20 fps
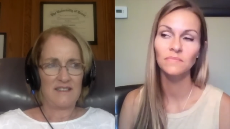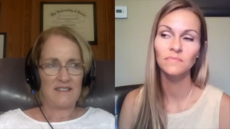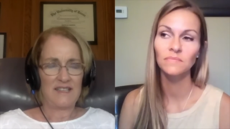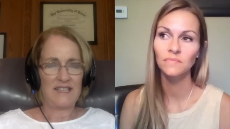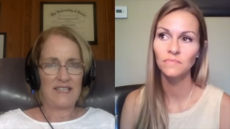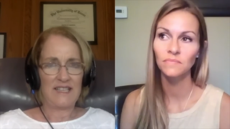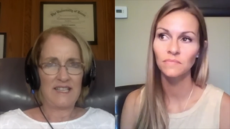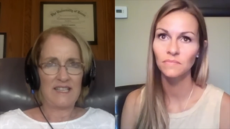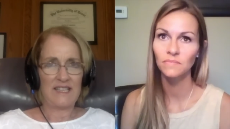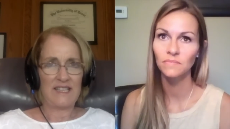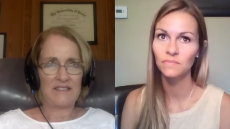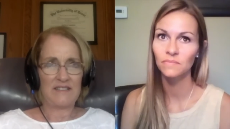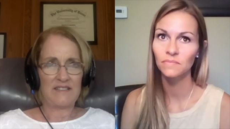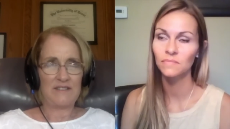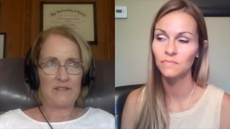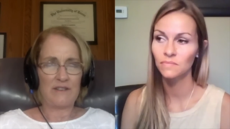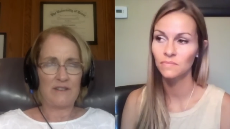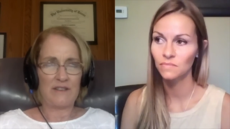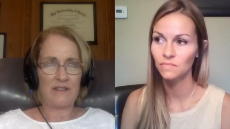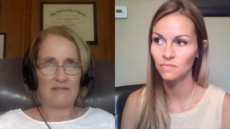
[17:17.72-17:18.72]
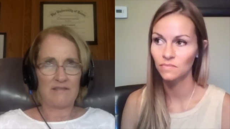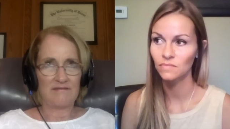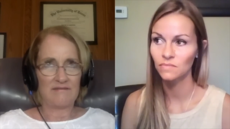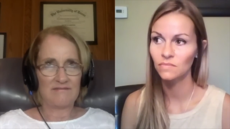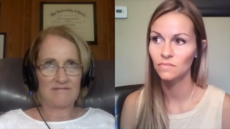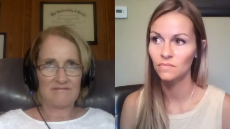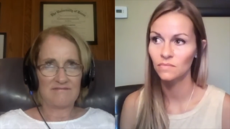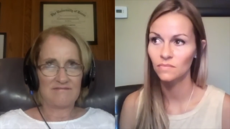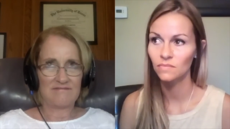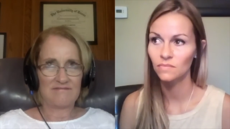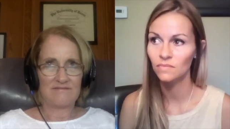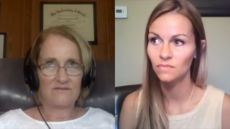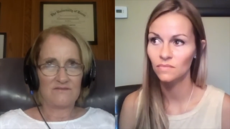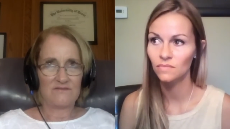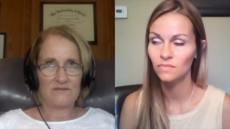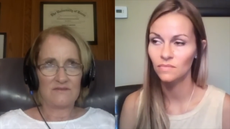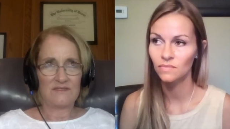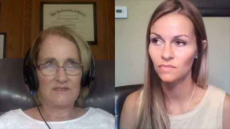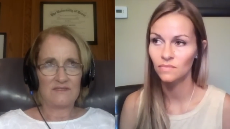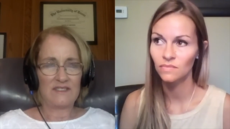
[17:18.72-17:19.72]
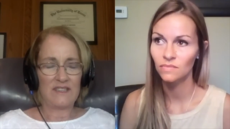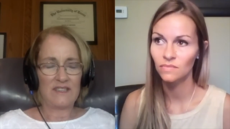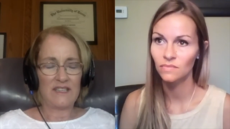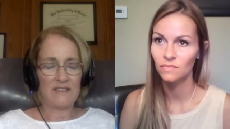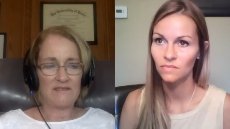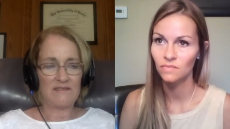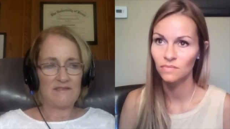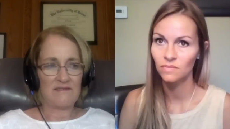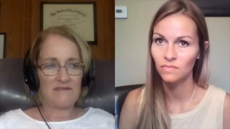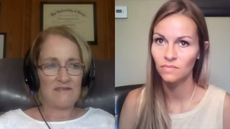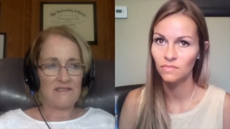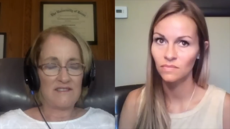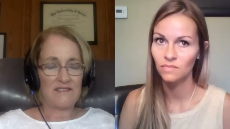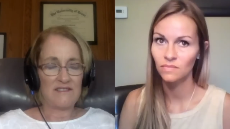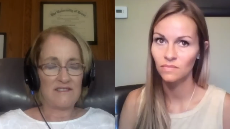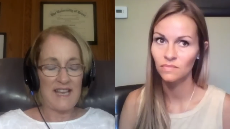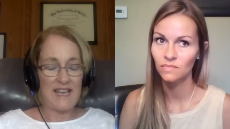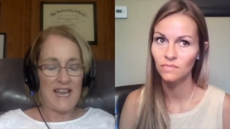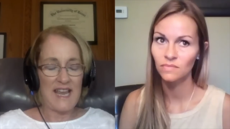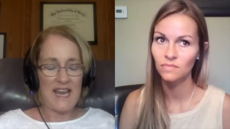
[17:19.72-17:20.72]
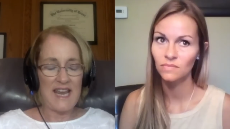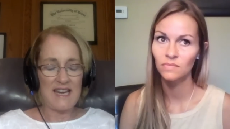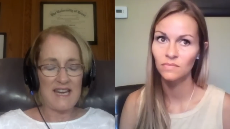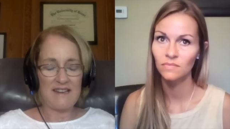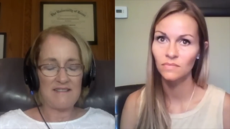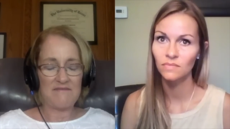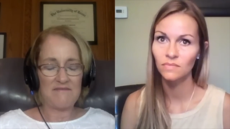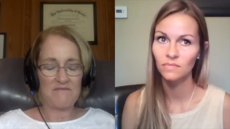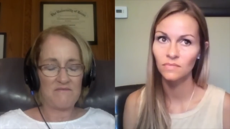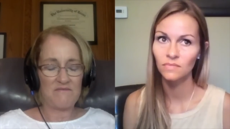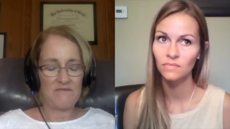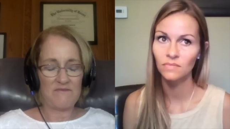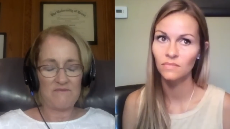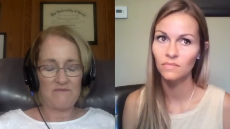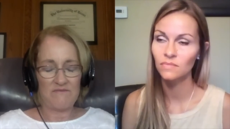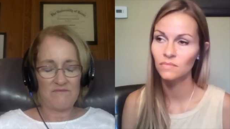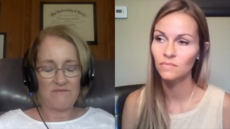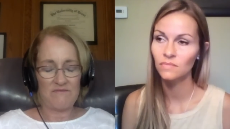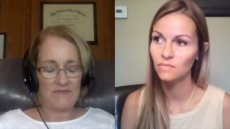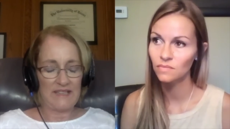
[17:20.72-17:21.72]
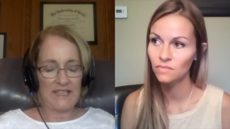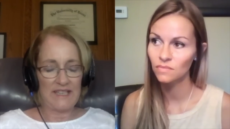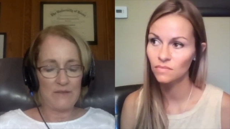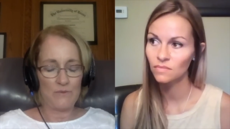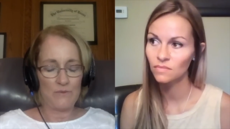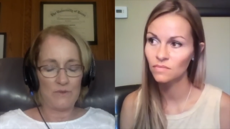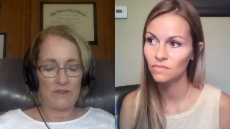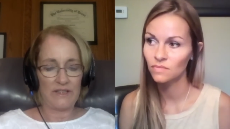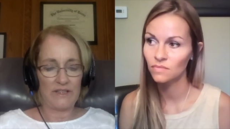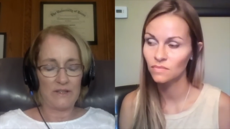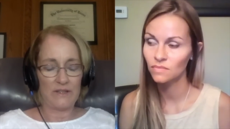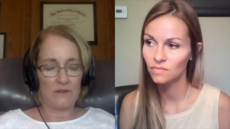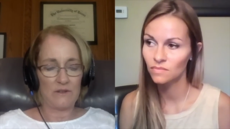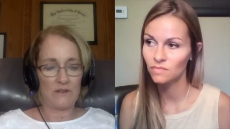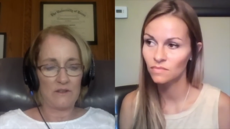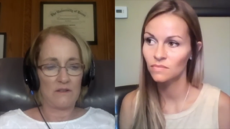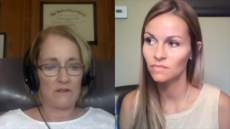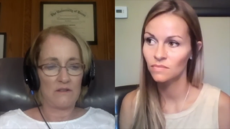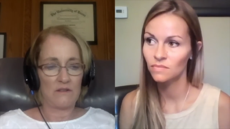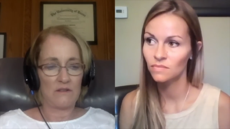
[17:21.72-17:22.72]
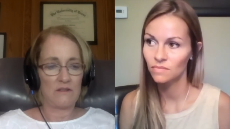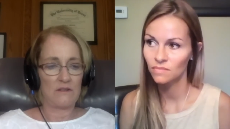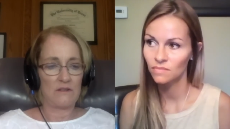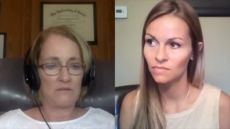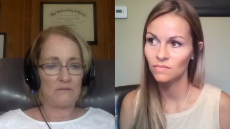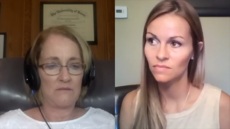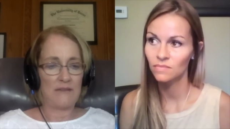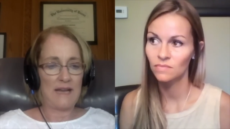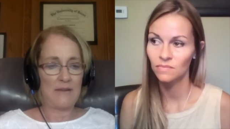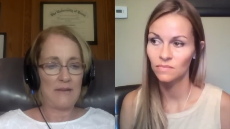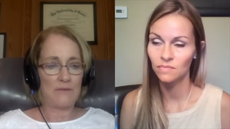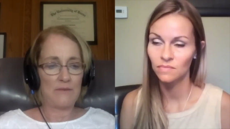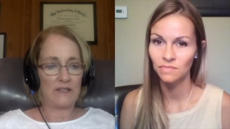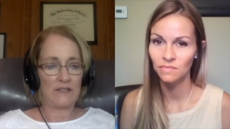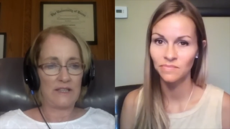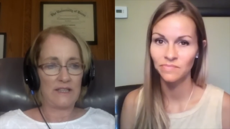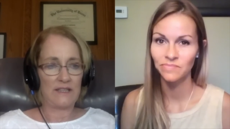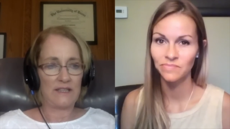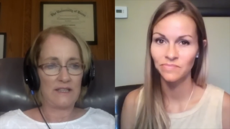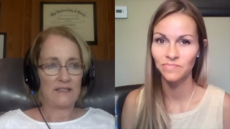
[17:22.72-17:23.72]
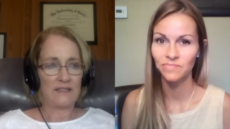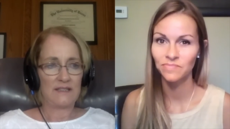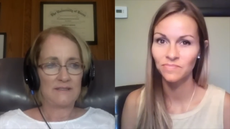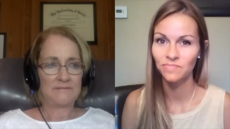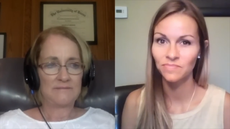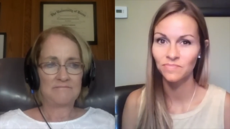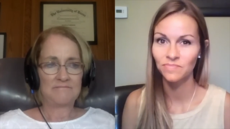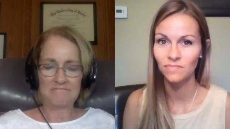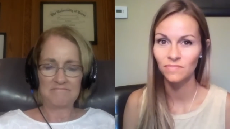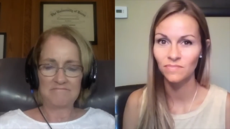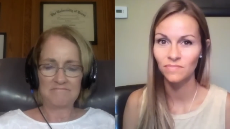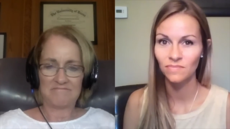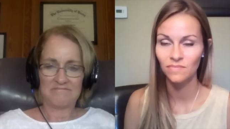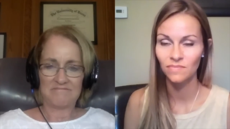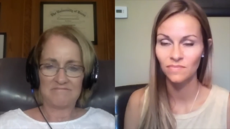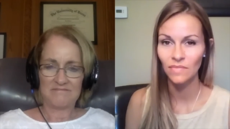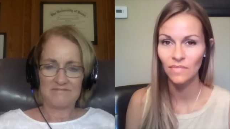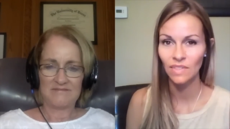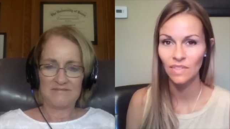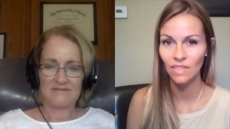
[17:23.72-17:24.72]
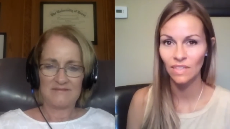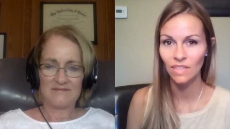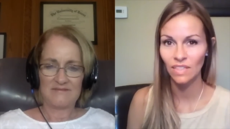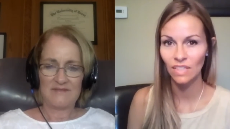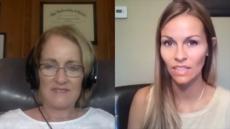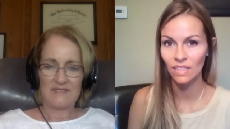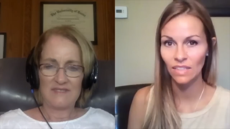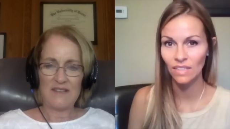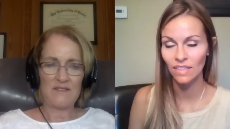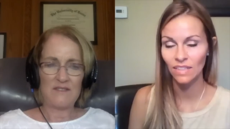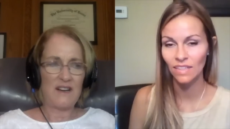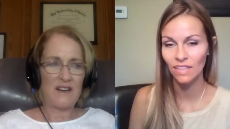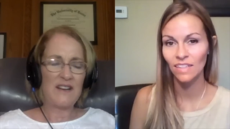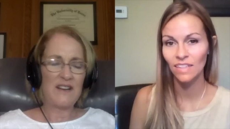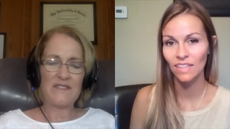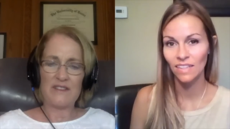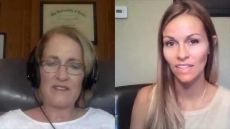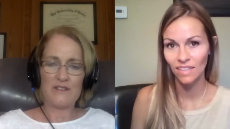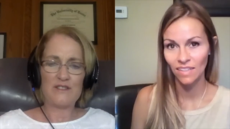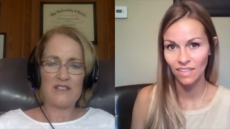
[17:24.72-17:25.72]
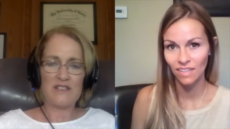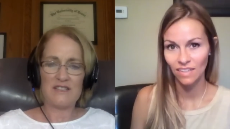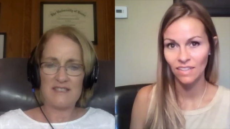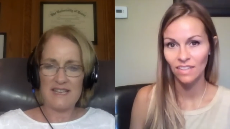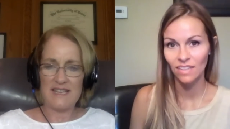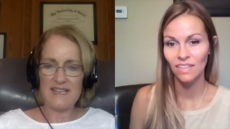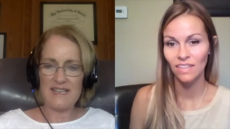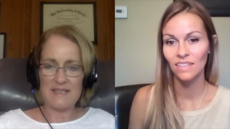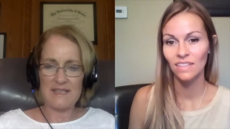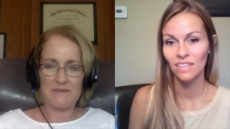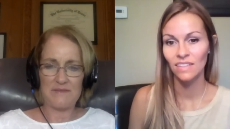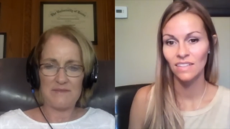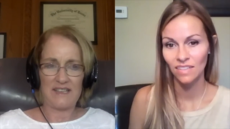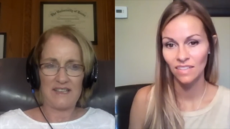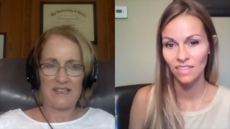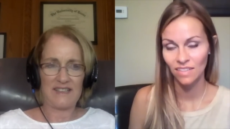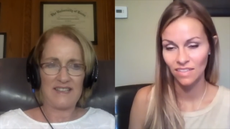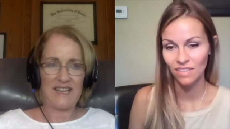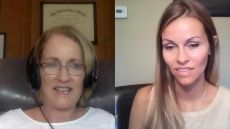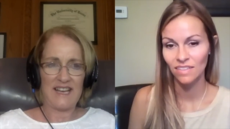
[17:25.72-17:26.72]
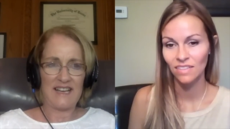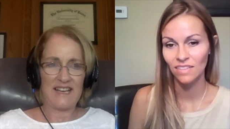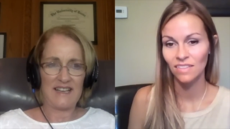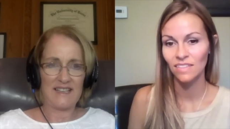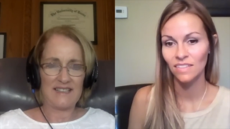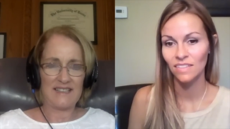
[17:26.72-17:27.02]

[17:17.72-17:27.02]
Speaker 1: and you can you can say inwardly or, or, outwardly, "Hmm, how odd that you should say something like that."